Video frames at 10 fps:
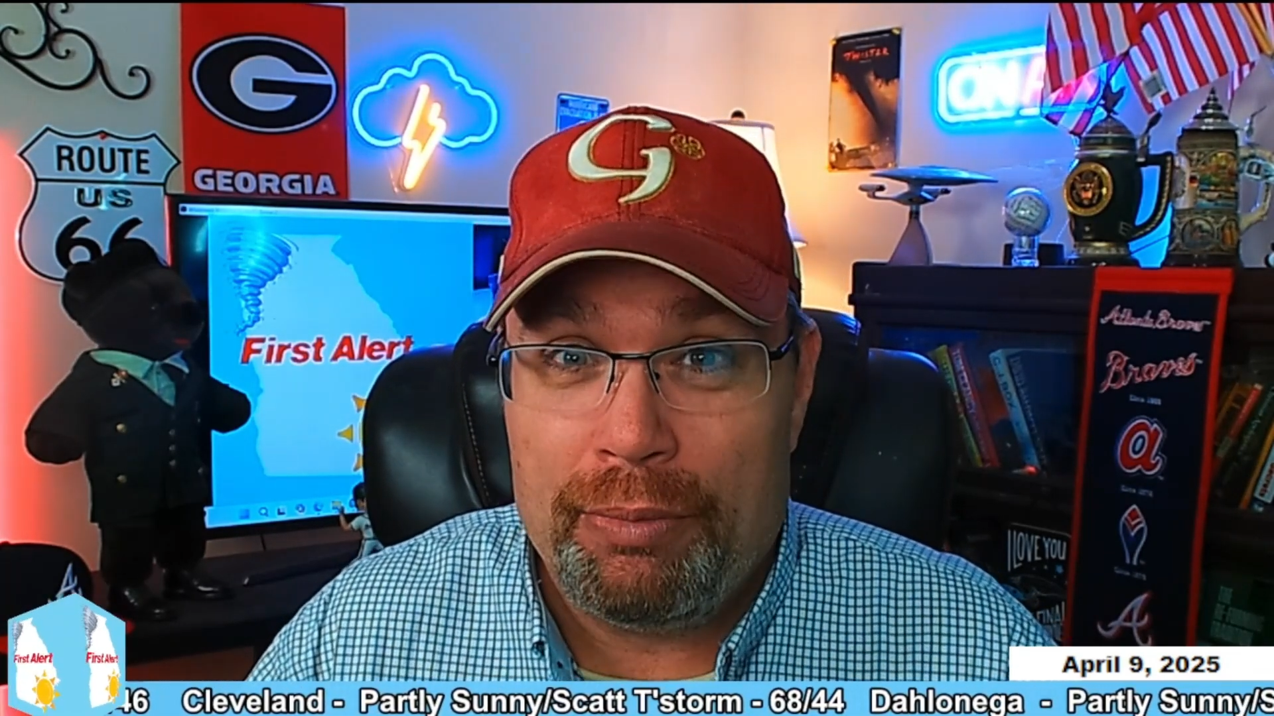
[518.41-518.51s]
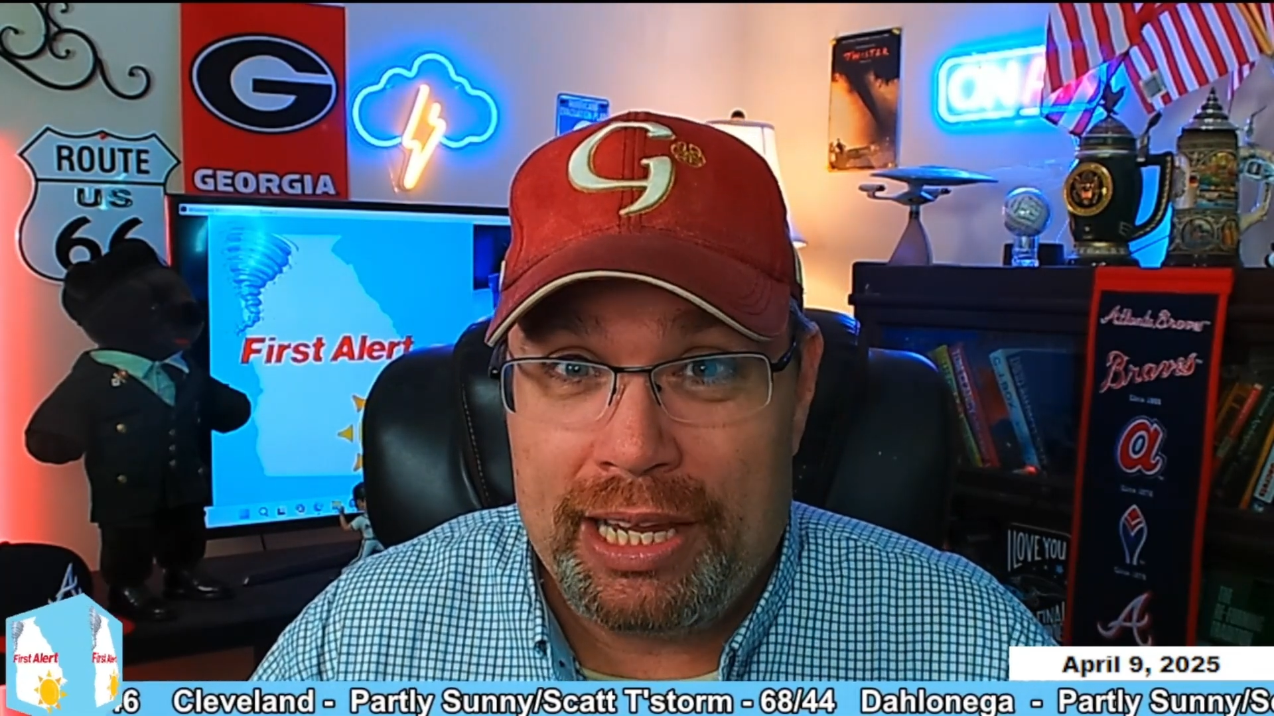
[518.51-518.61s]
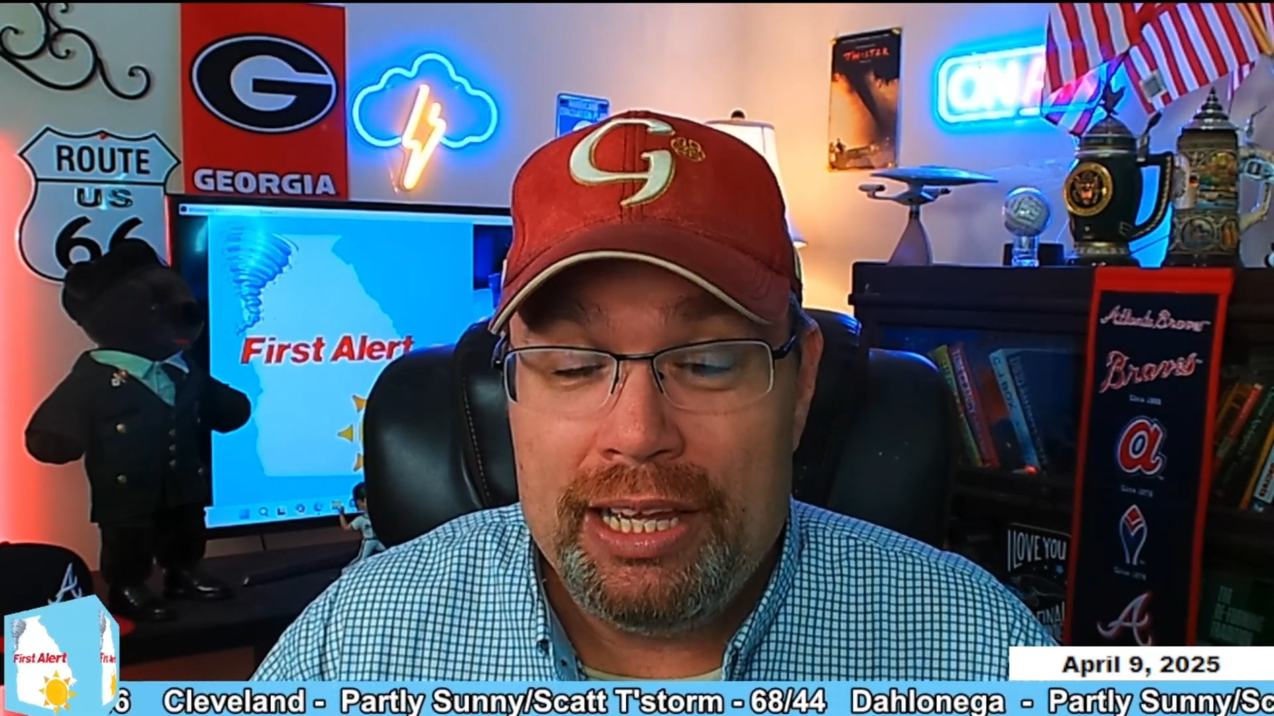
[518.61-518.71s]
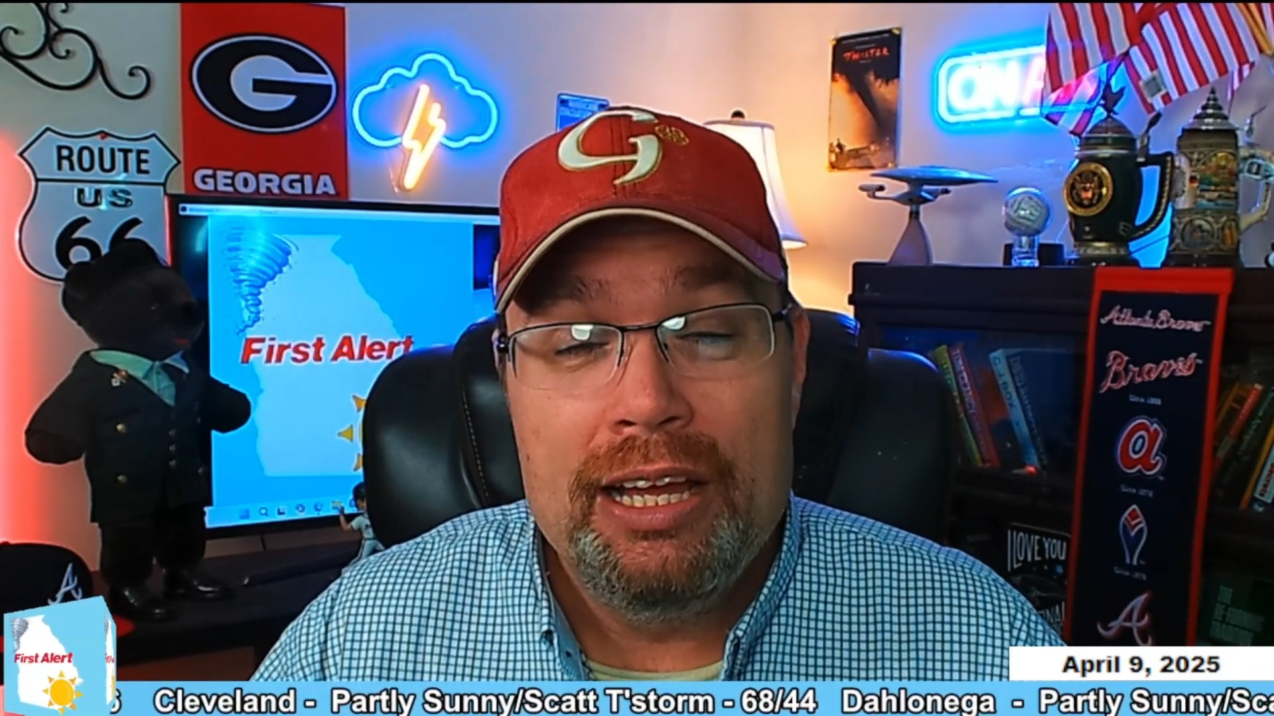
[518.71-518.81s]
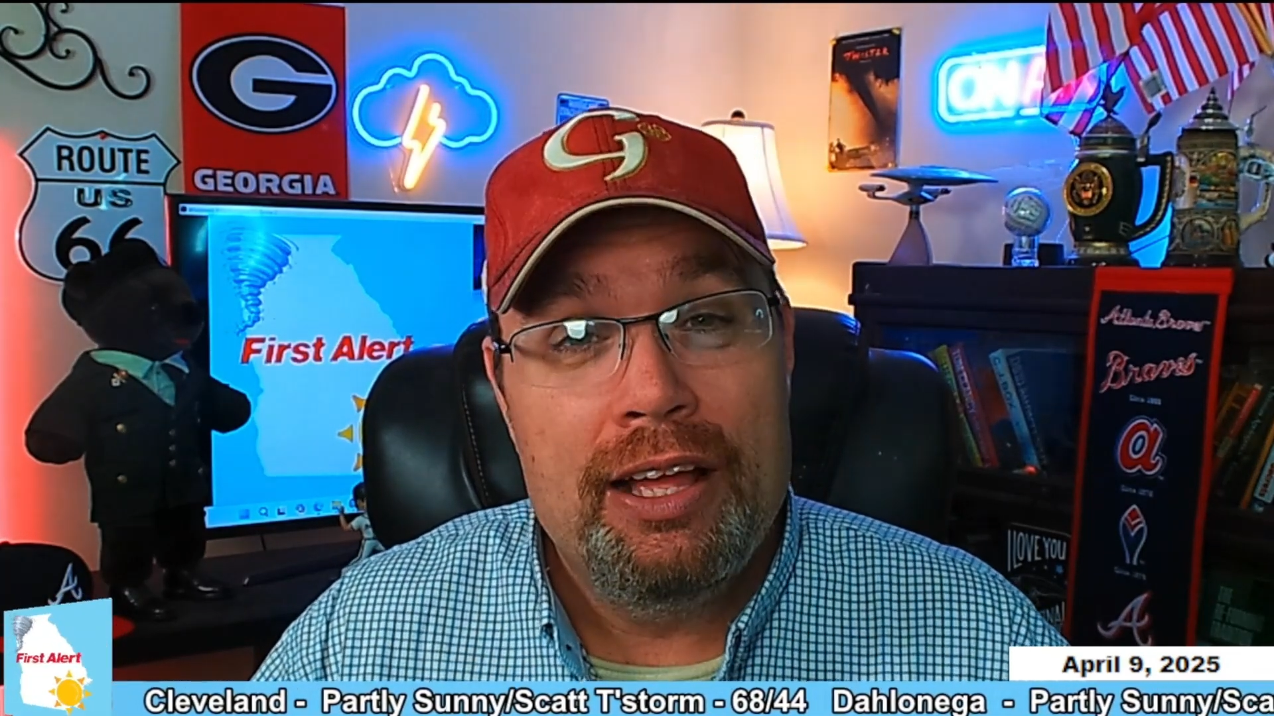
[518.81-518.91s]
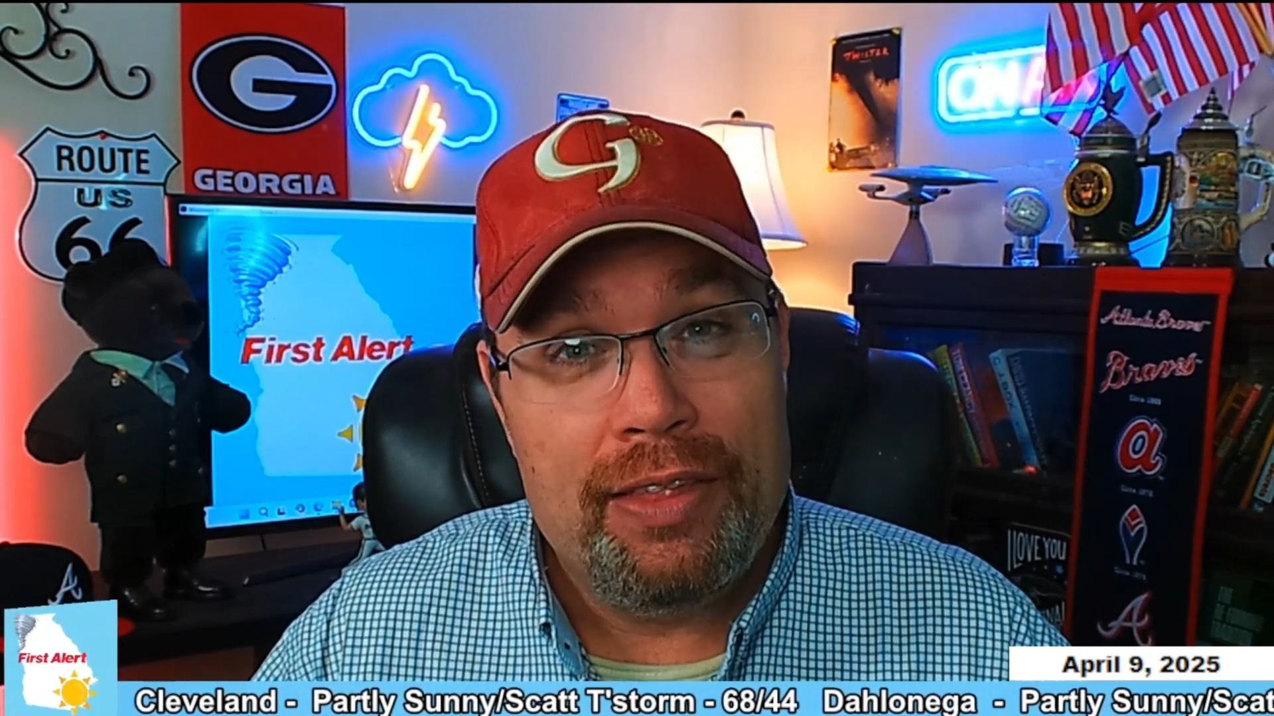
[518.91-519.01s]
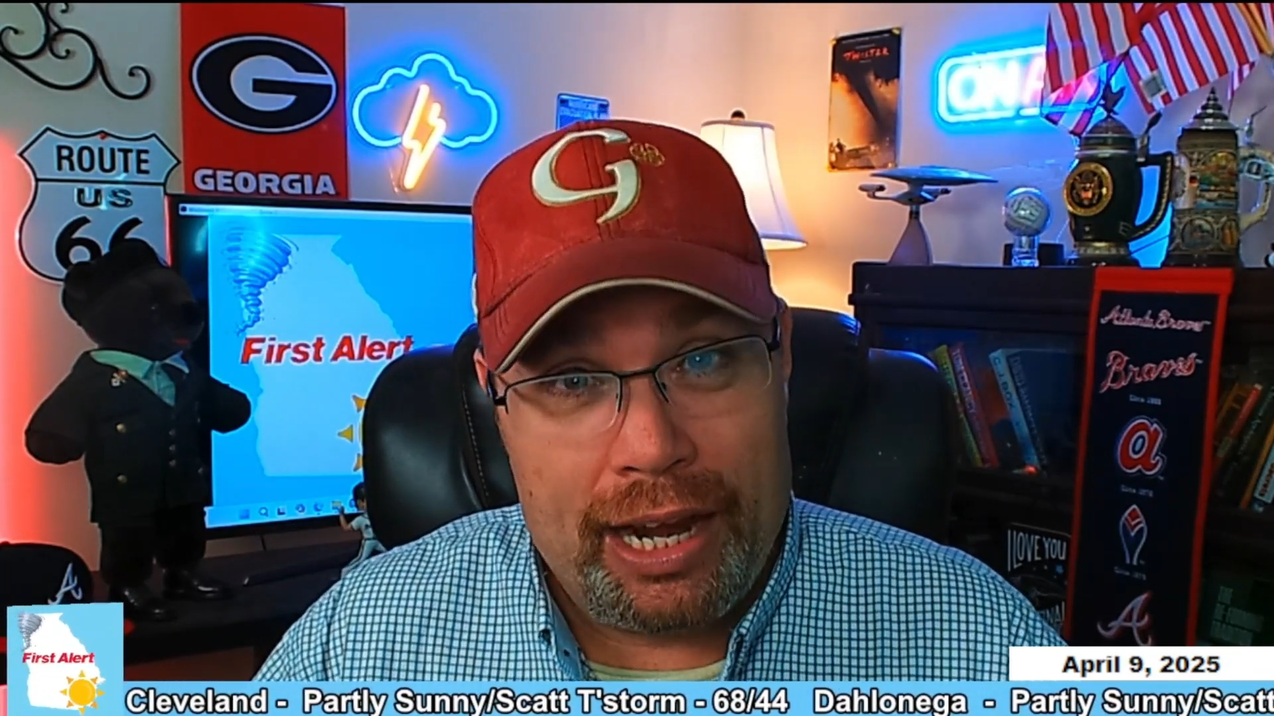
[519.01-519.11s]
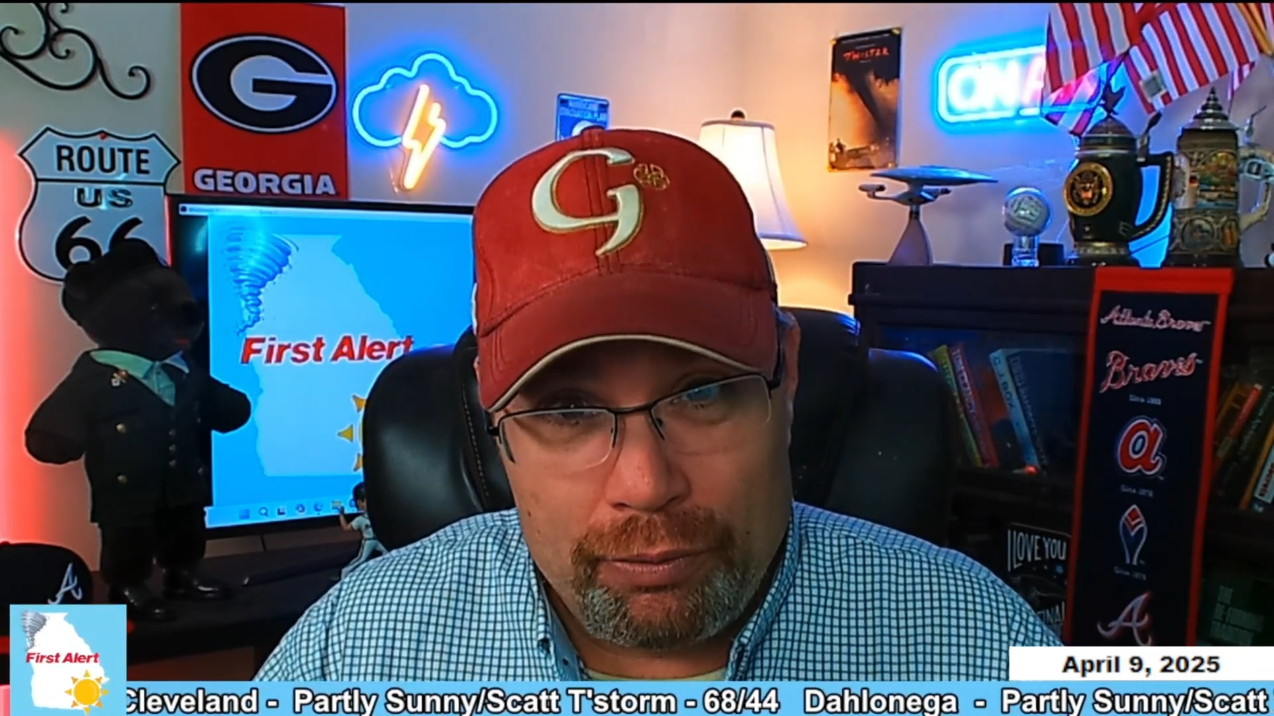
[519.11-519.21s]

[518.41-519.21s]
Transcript: me that